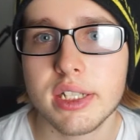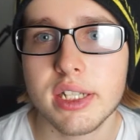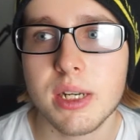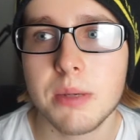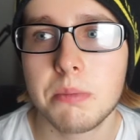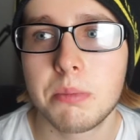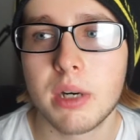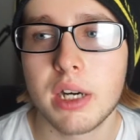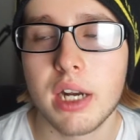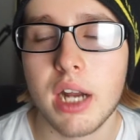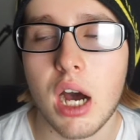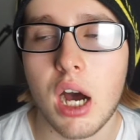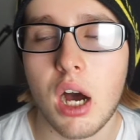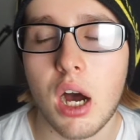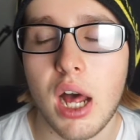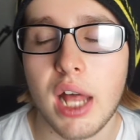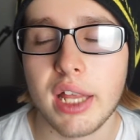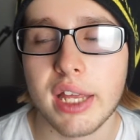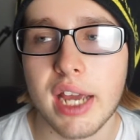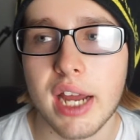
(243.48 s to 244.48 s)
did, but
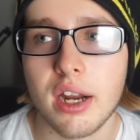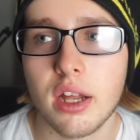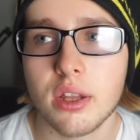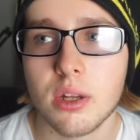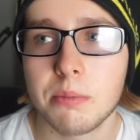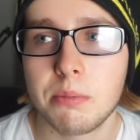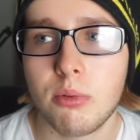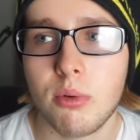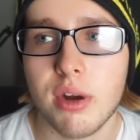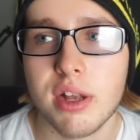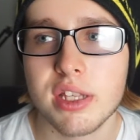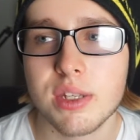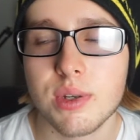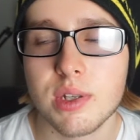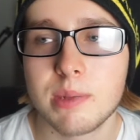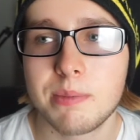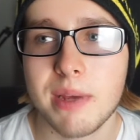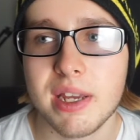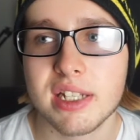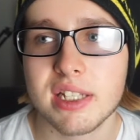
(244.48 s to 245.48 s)
at other points it
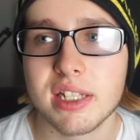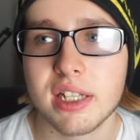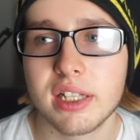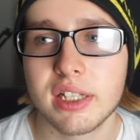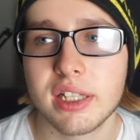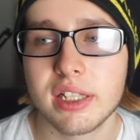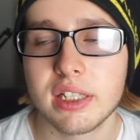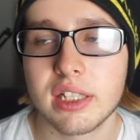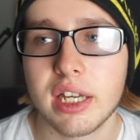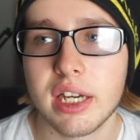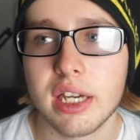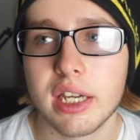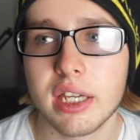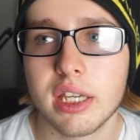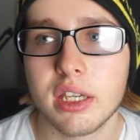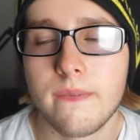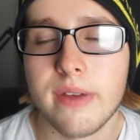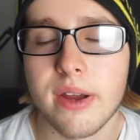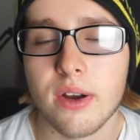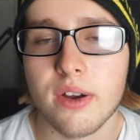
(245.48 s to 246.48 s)
was basically
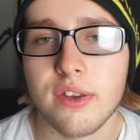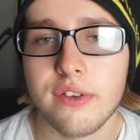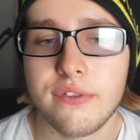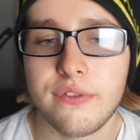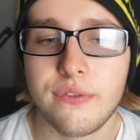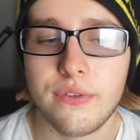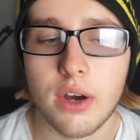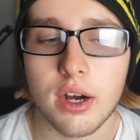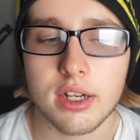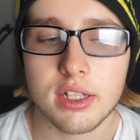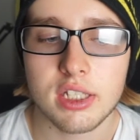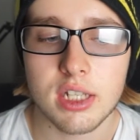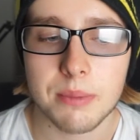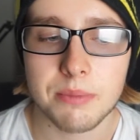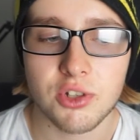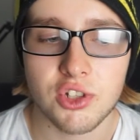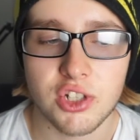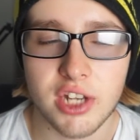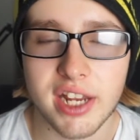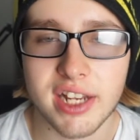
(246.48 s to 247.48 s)
very fucked
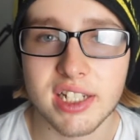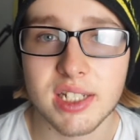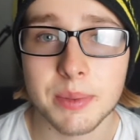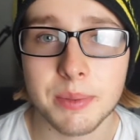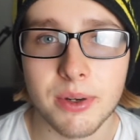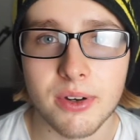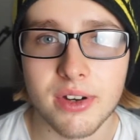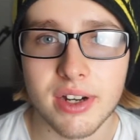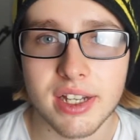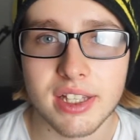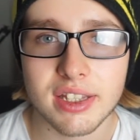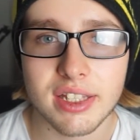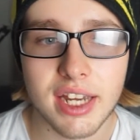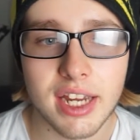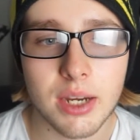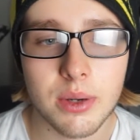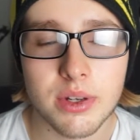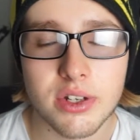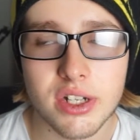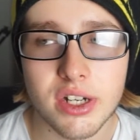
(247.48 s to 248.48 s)
up Shakespearean
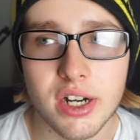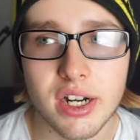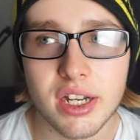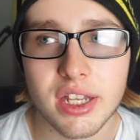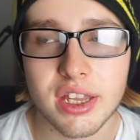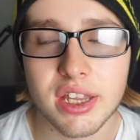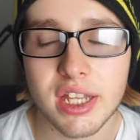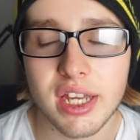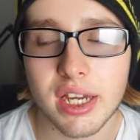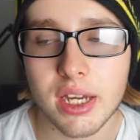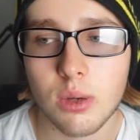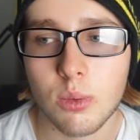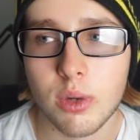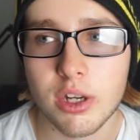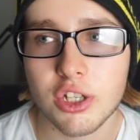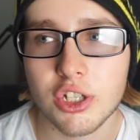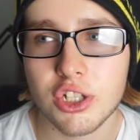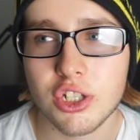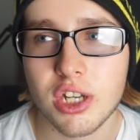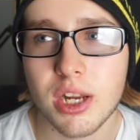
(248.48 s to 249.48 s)
language or anything,
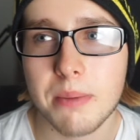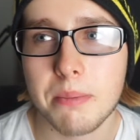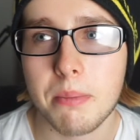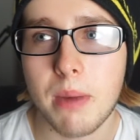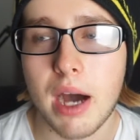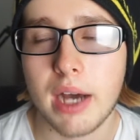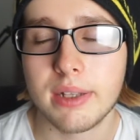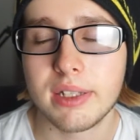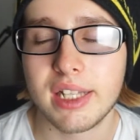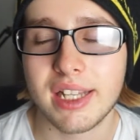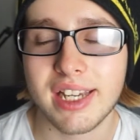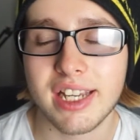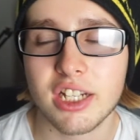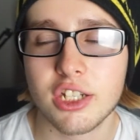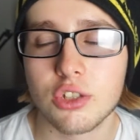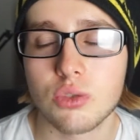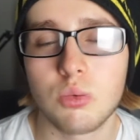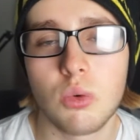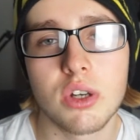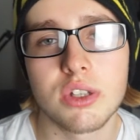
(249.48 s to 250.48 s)
which in my it
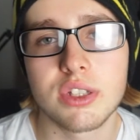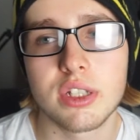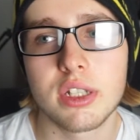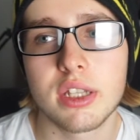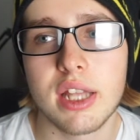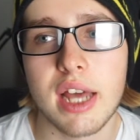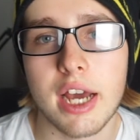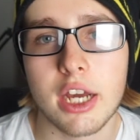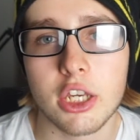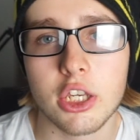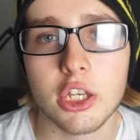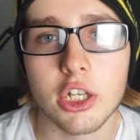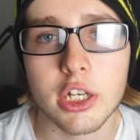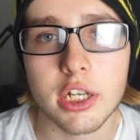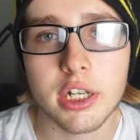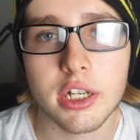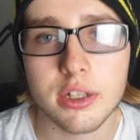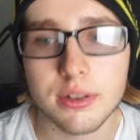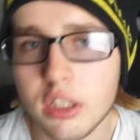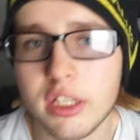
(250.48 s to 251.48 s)
just wasn't that
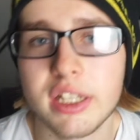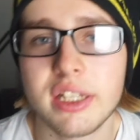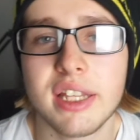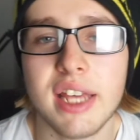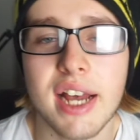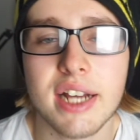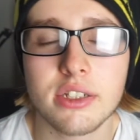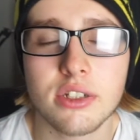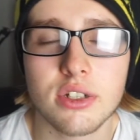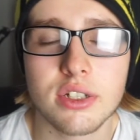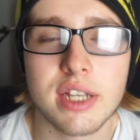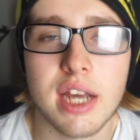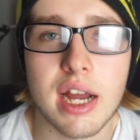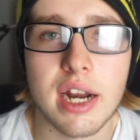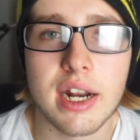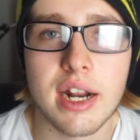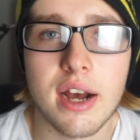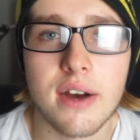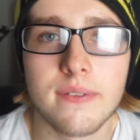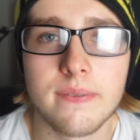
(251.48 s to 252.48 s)
good. The actors
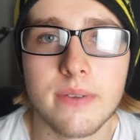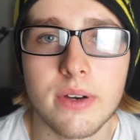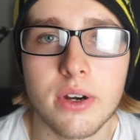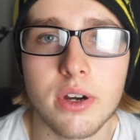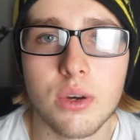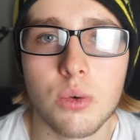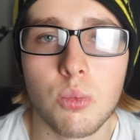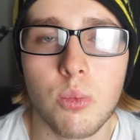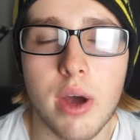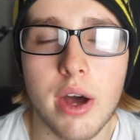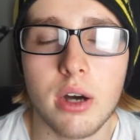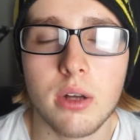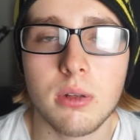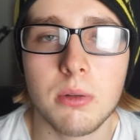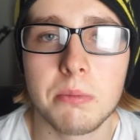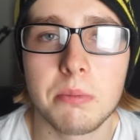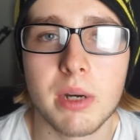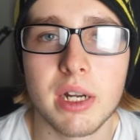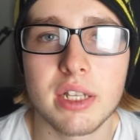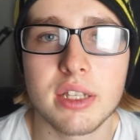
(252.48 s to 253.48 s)
got it out very
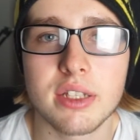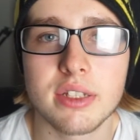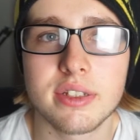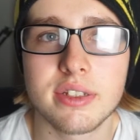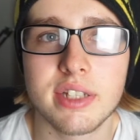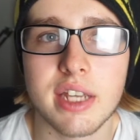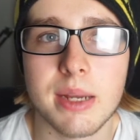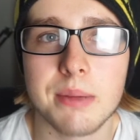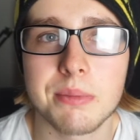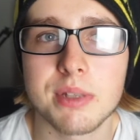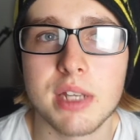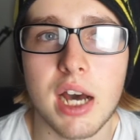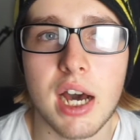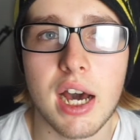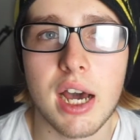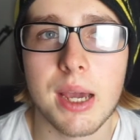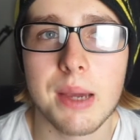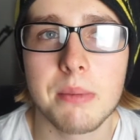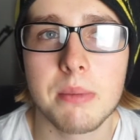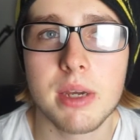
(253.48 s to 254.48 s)
well, but at the same
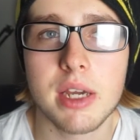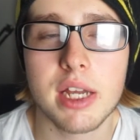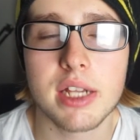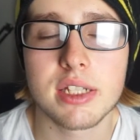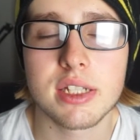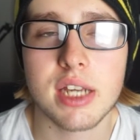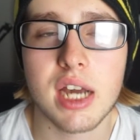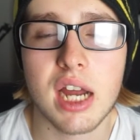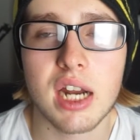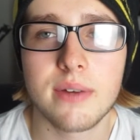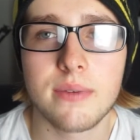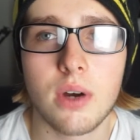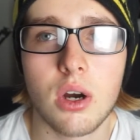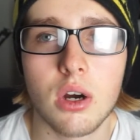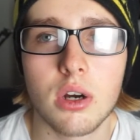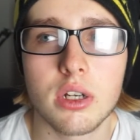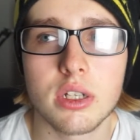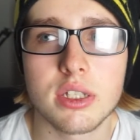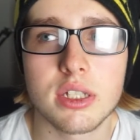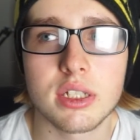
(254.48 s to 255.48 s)
time it's kind of
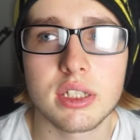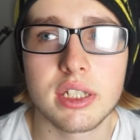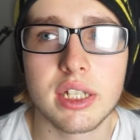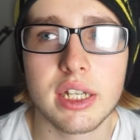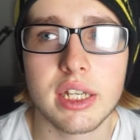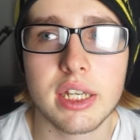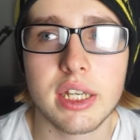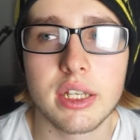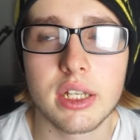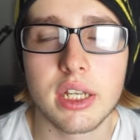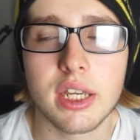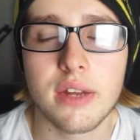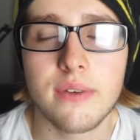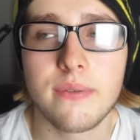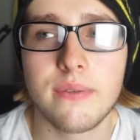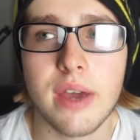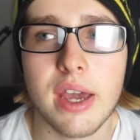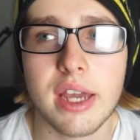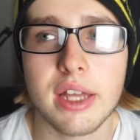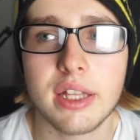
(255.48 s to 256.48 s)
hard to
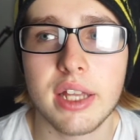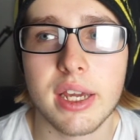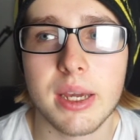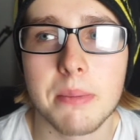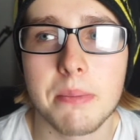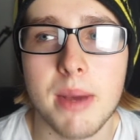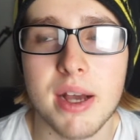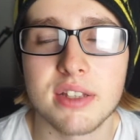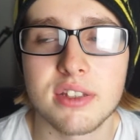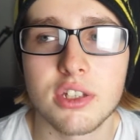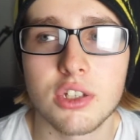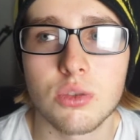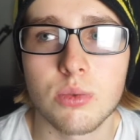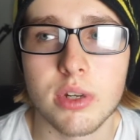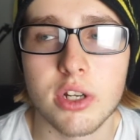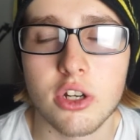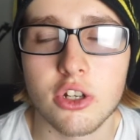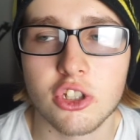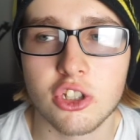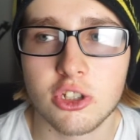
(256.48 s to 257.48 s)
convey a message
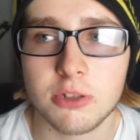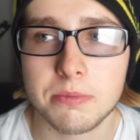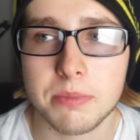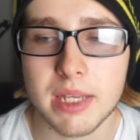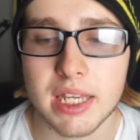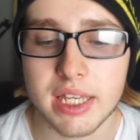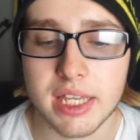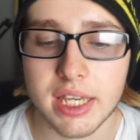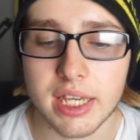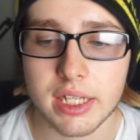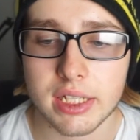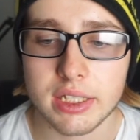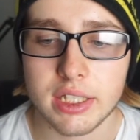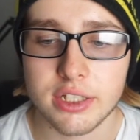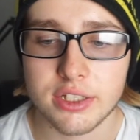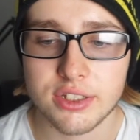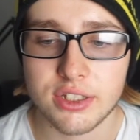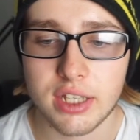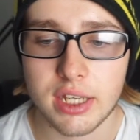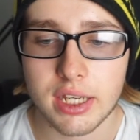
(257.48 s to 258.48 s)
when you're speaking
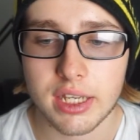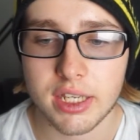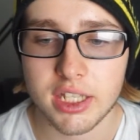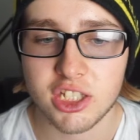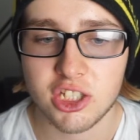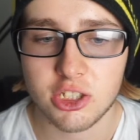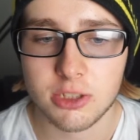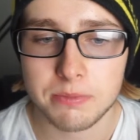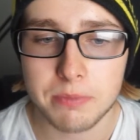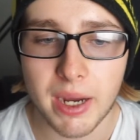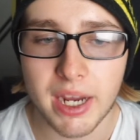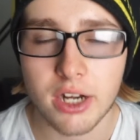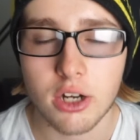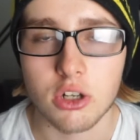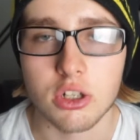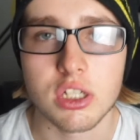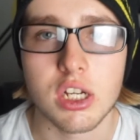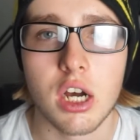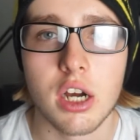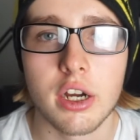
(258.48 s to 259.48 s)
this
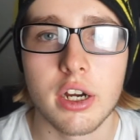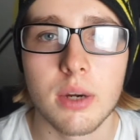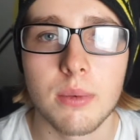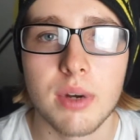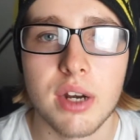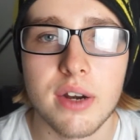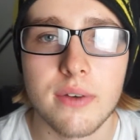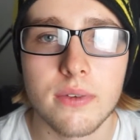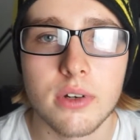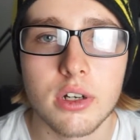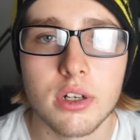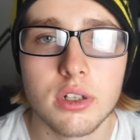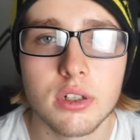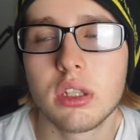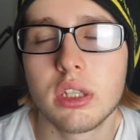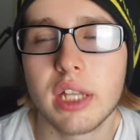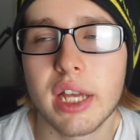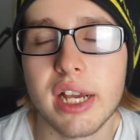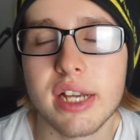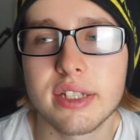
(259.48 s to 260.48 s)
spider tongue or whatever.
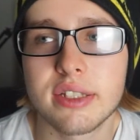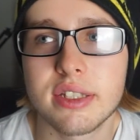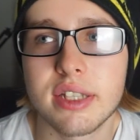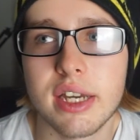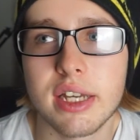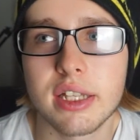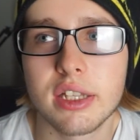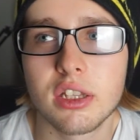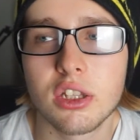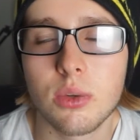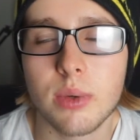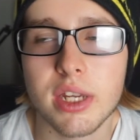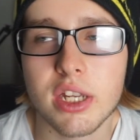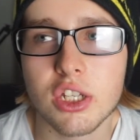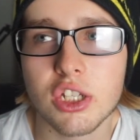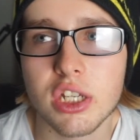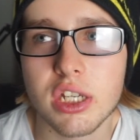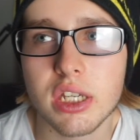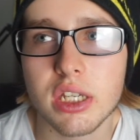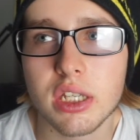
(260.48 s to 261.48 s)
Like I said,
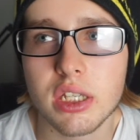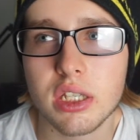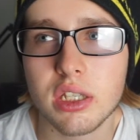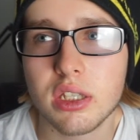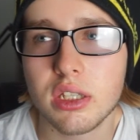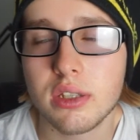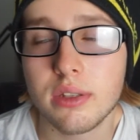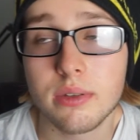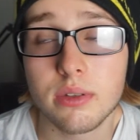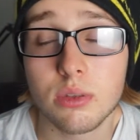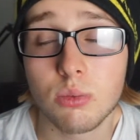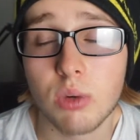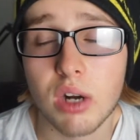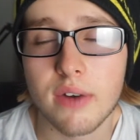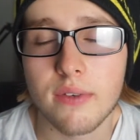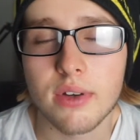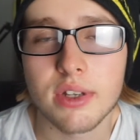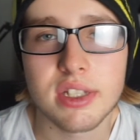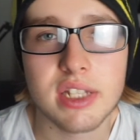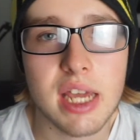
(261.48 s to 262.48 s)
Luigi,
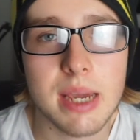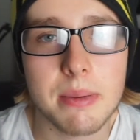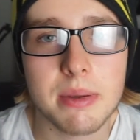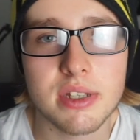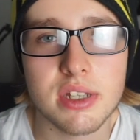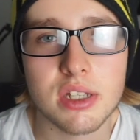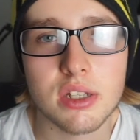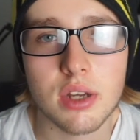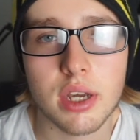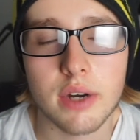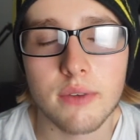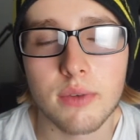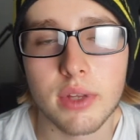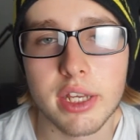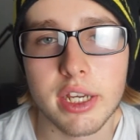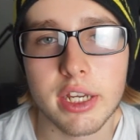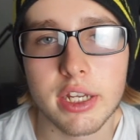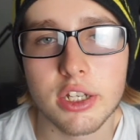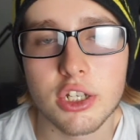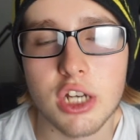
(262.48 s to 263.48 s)
whatever his name is, does a
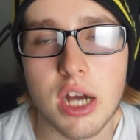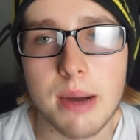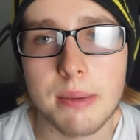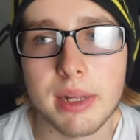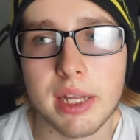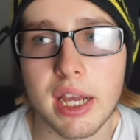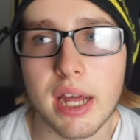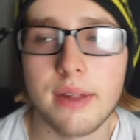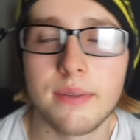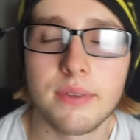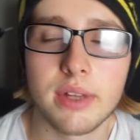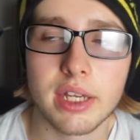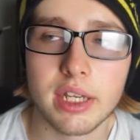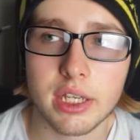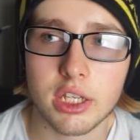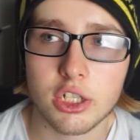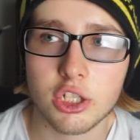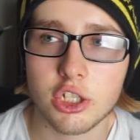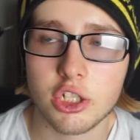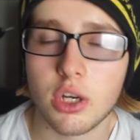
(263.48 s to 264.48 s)
really good job at kind
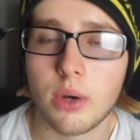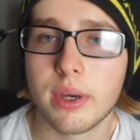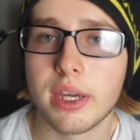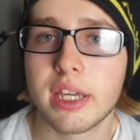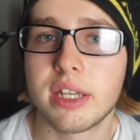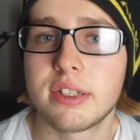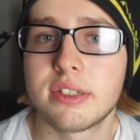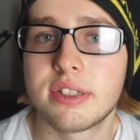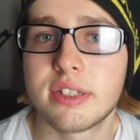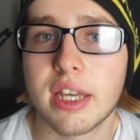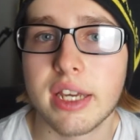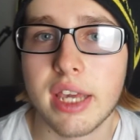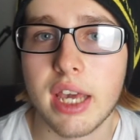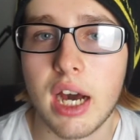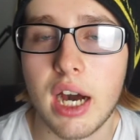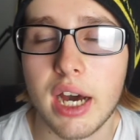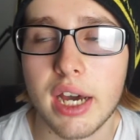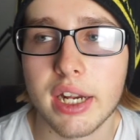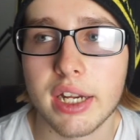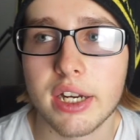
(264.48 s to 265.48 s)
of showing he's
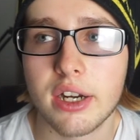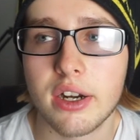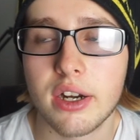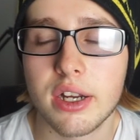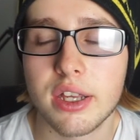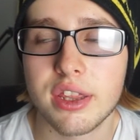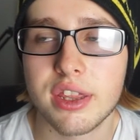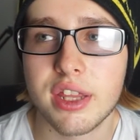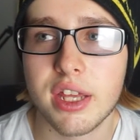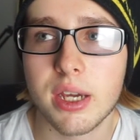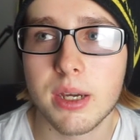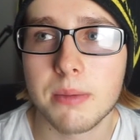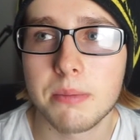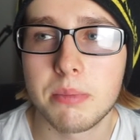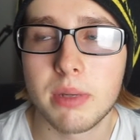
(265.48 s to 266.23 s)
psychotic and everything,